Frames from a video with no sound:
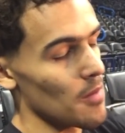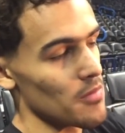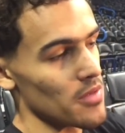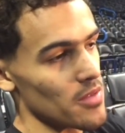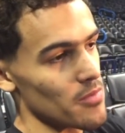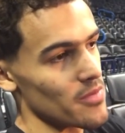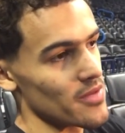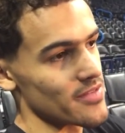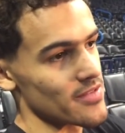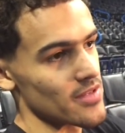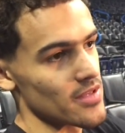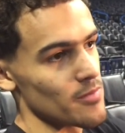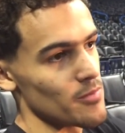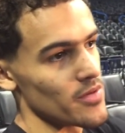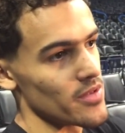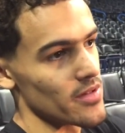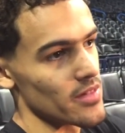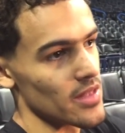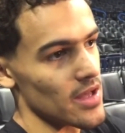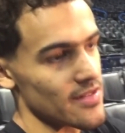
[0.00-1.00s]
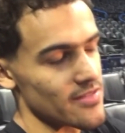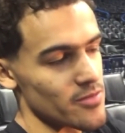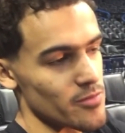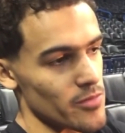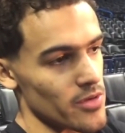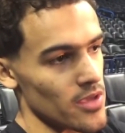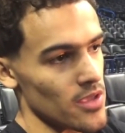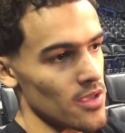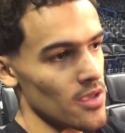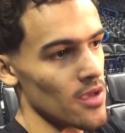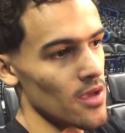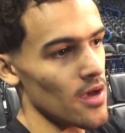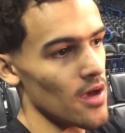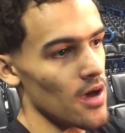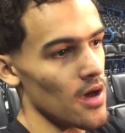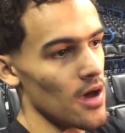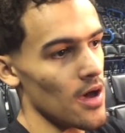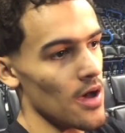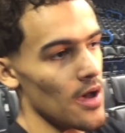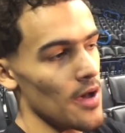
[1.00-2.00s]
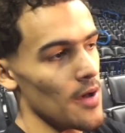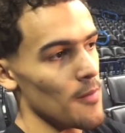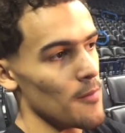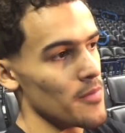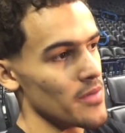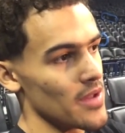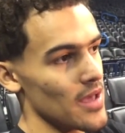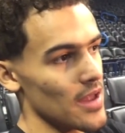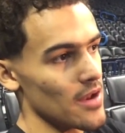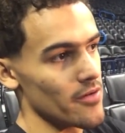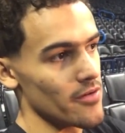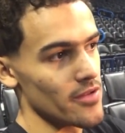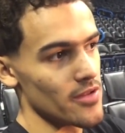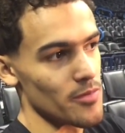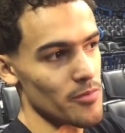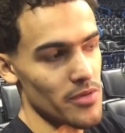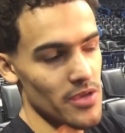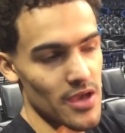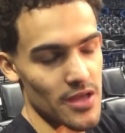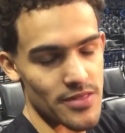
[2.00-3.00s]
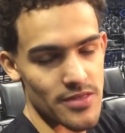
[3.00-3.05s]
I mean, it meant a lot to me, but not only to me.